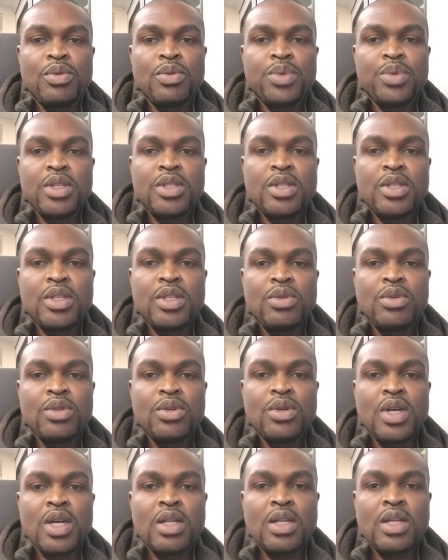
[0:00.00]
President
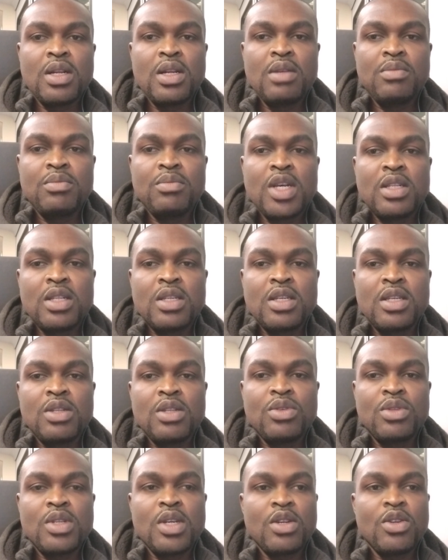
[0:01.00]
Ruto had claimed that a
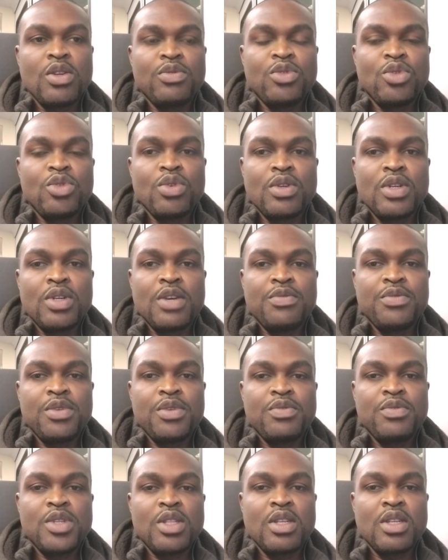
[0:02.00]
total of
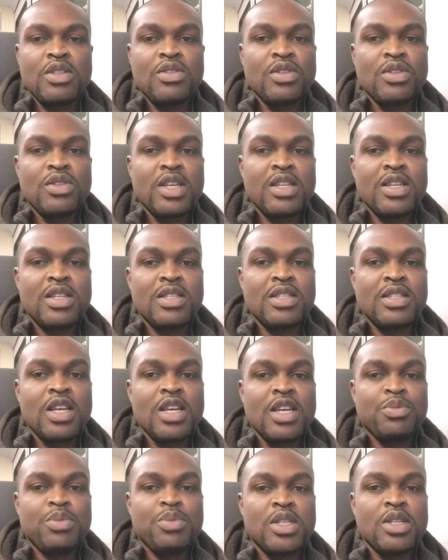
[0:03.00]
250,000 Kenyans are
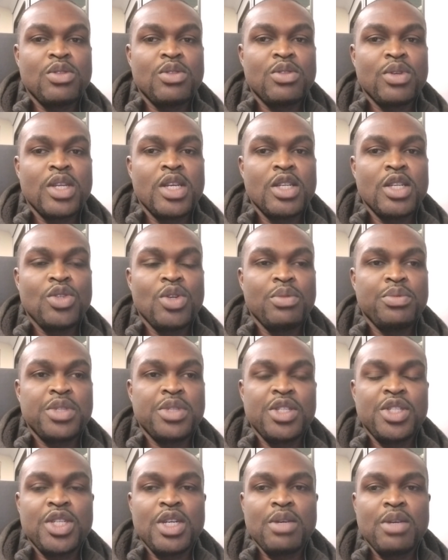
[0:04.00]
expected to get jobs
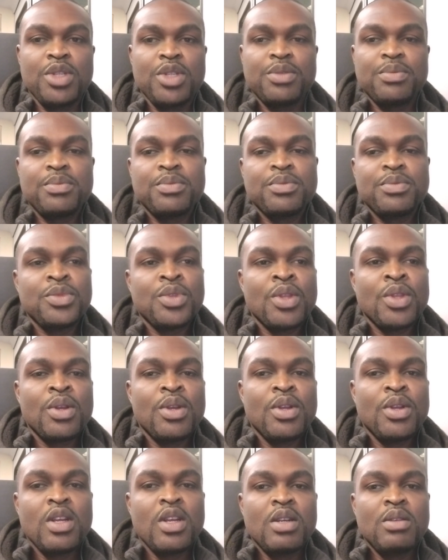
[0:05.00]
in Germany.
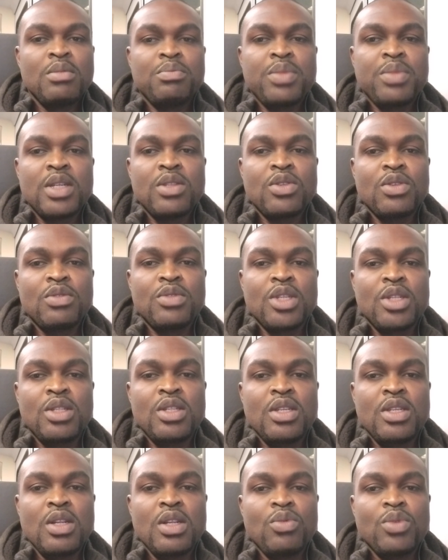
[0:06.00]
Part of the
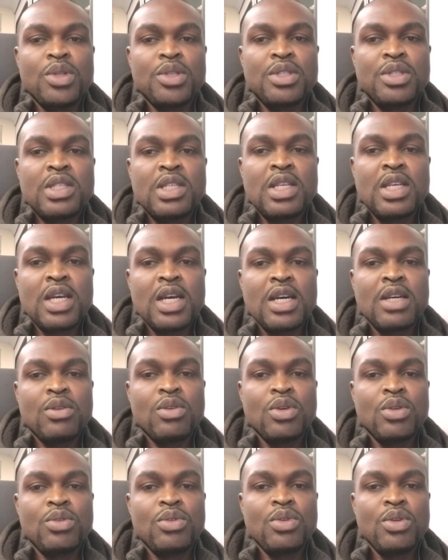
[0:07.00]
deal will see an
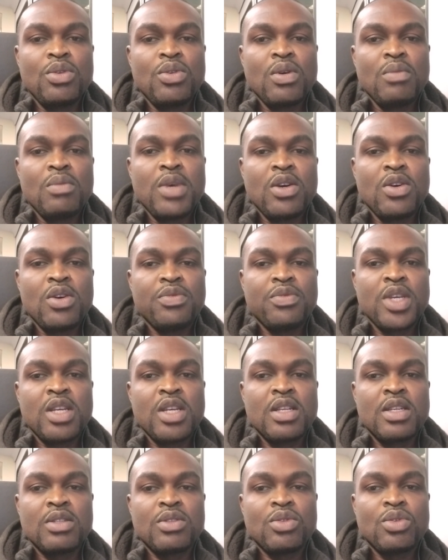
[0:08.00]
unknown number of
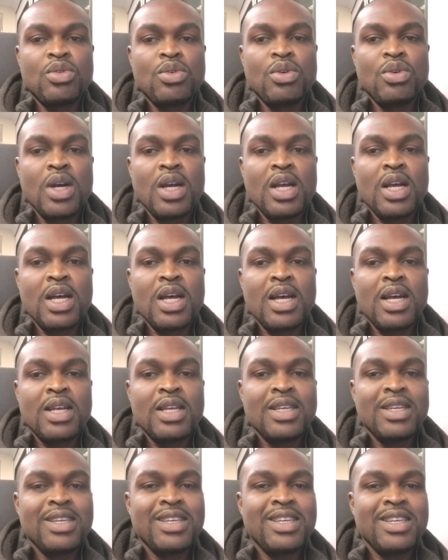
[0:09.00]
Kenyans who are
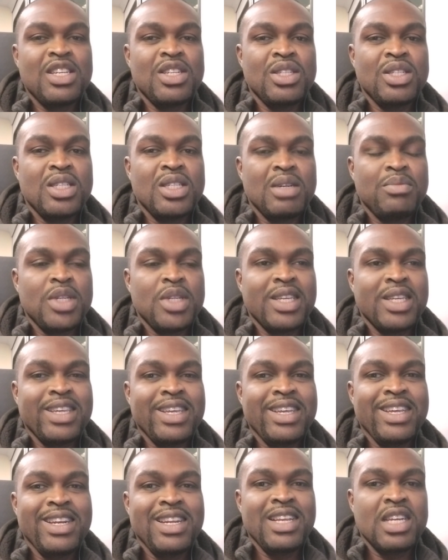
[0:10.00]
in Germany
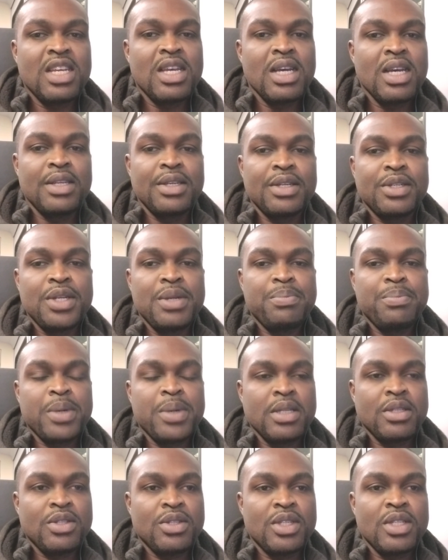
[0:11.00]
illegally
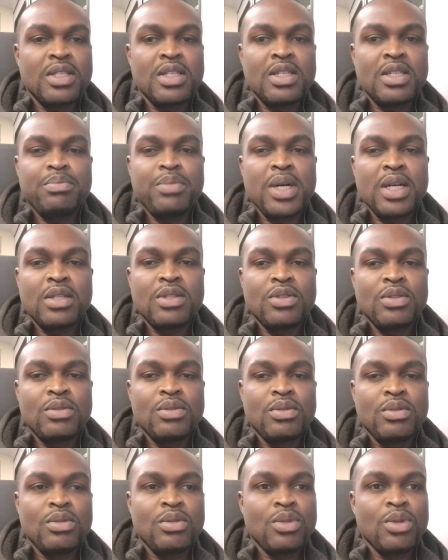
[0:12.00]
repatriated back
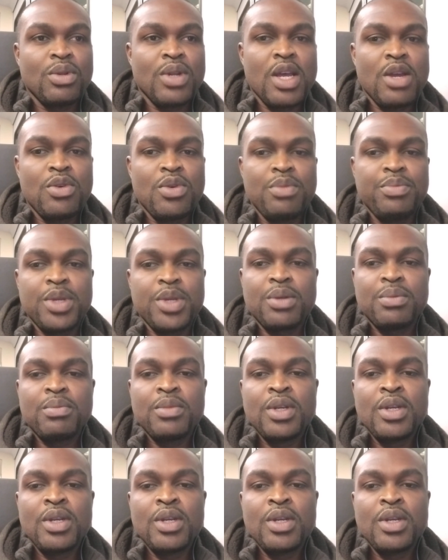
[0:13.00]
to Nairobi.